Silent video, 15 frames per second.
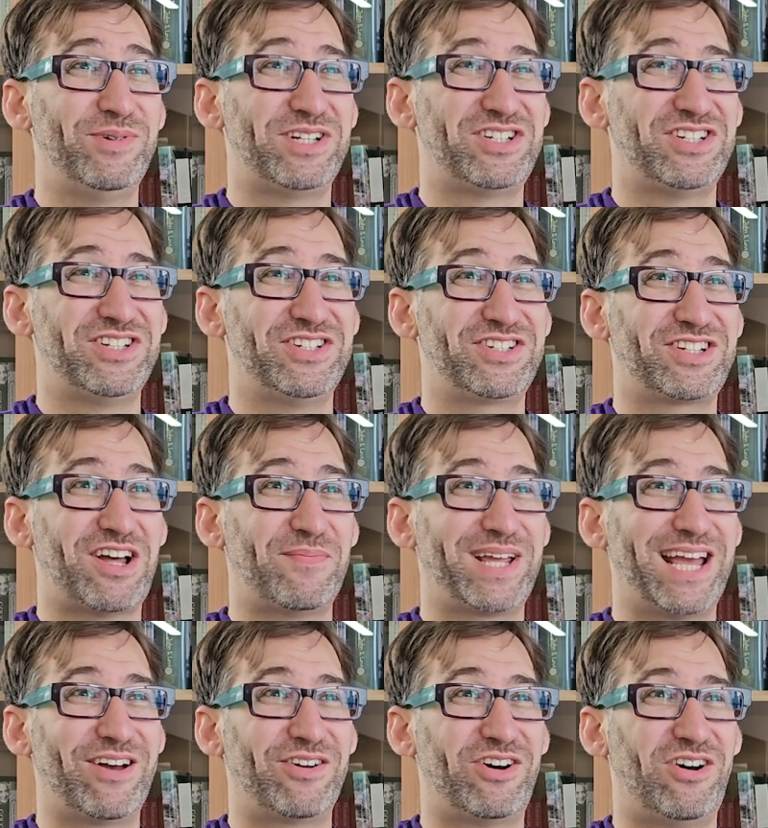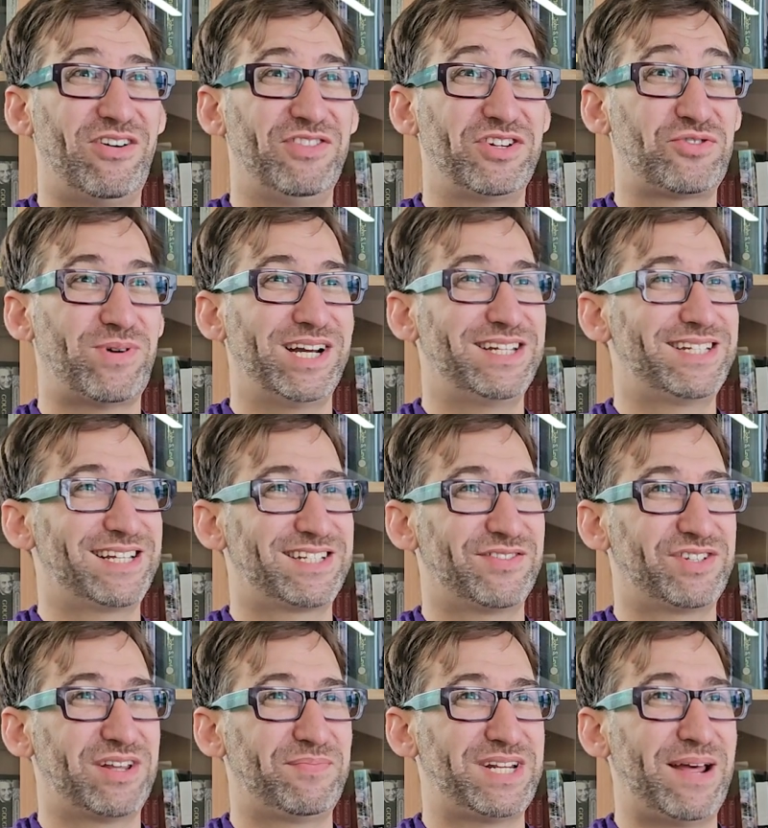which is coming out on the 26th
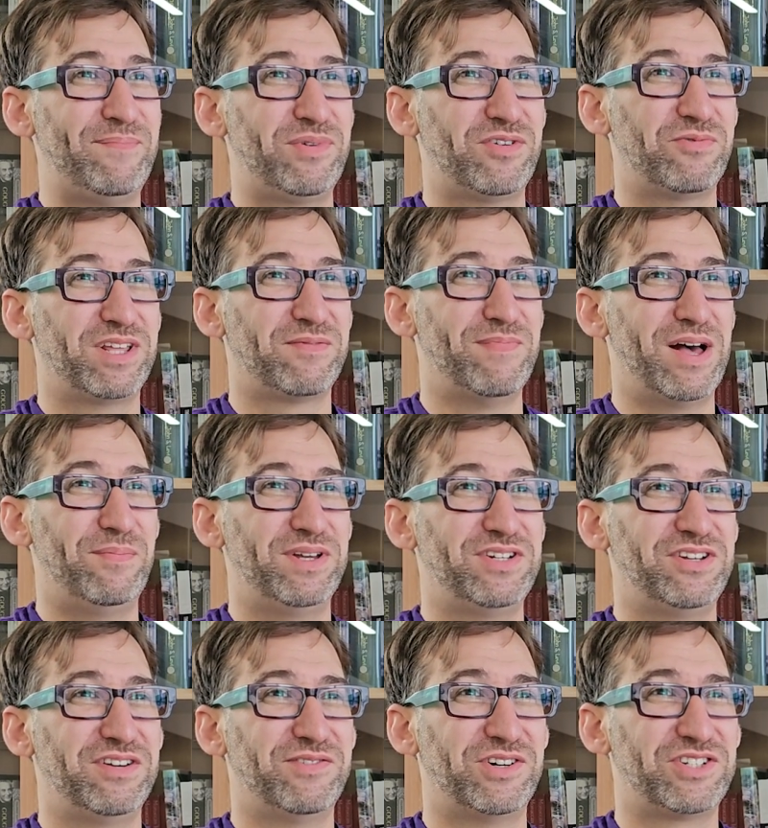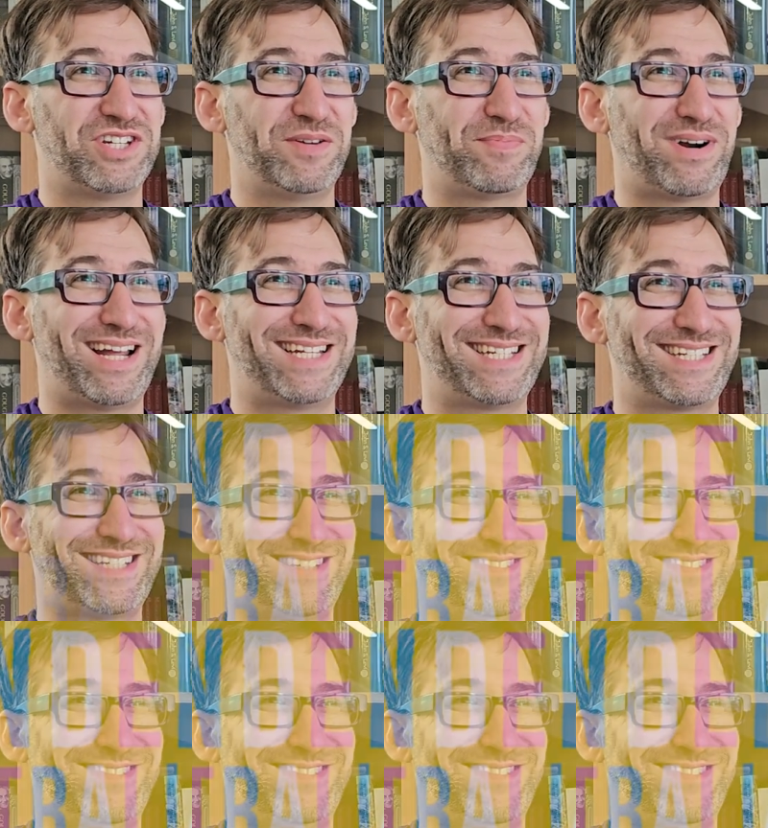of September with Melbourne University Press.